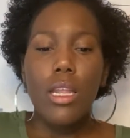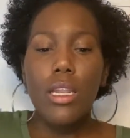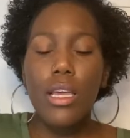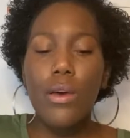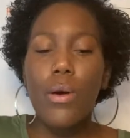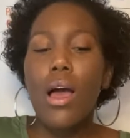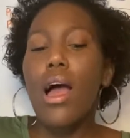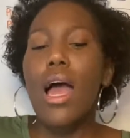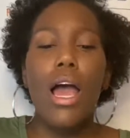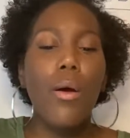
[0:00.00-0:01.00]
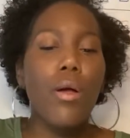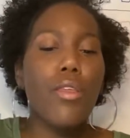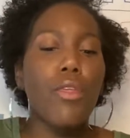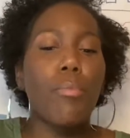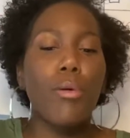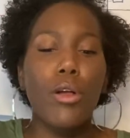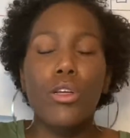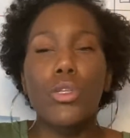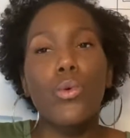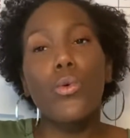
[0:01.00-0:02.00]
Now, how are the
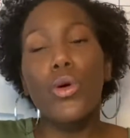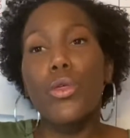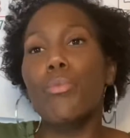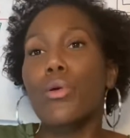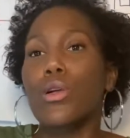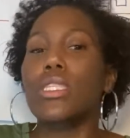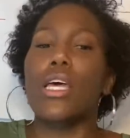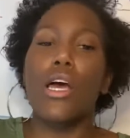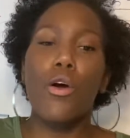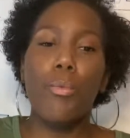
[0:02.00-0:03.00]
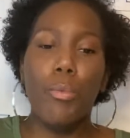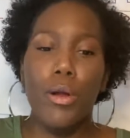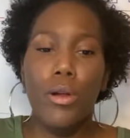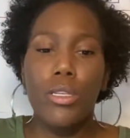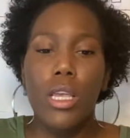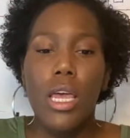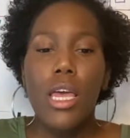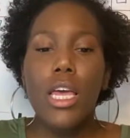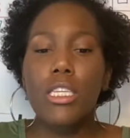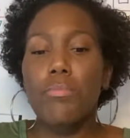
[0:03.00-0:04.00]
birds or the birds' helpers'
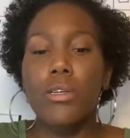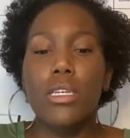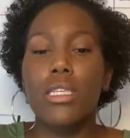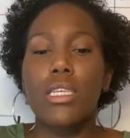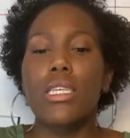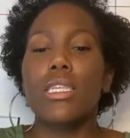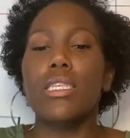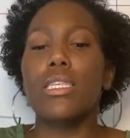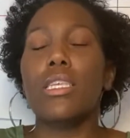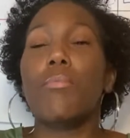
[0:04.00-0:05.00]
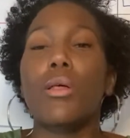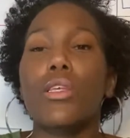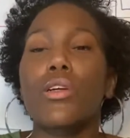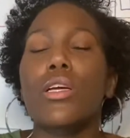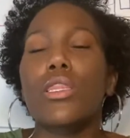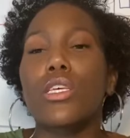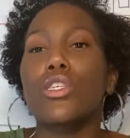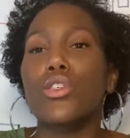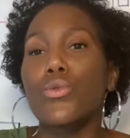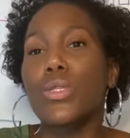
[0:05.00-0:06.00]
experiences similar in these
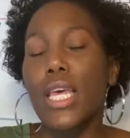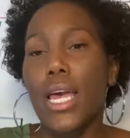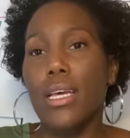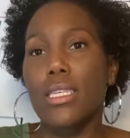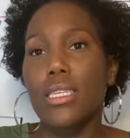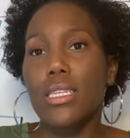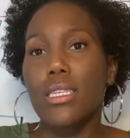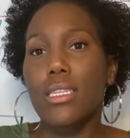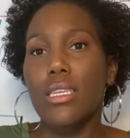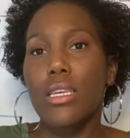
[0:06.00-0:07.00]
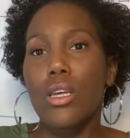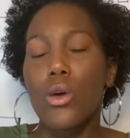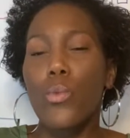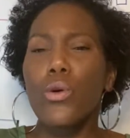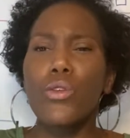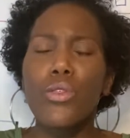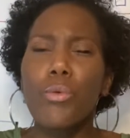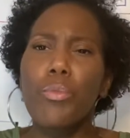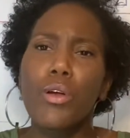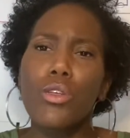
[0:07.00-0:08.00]
two texts? What do the
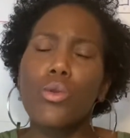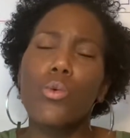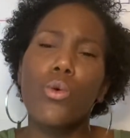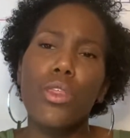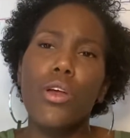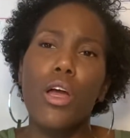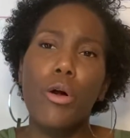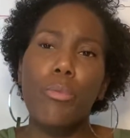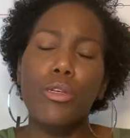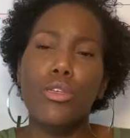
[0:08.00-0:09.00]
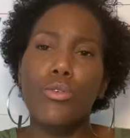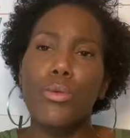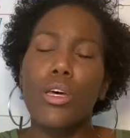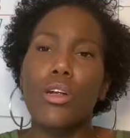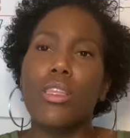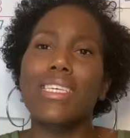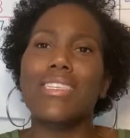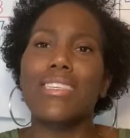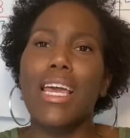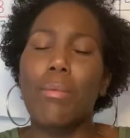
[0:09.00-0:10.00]
birds or their helpers do that are the
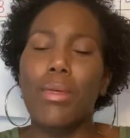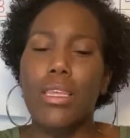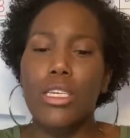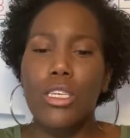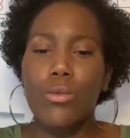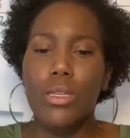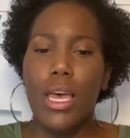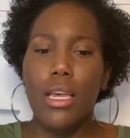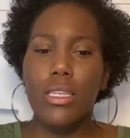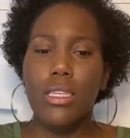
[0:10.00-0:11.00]
same in these two texts?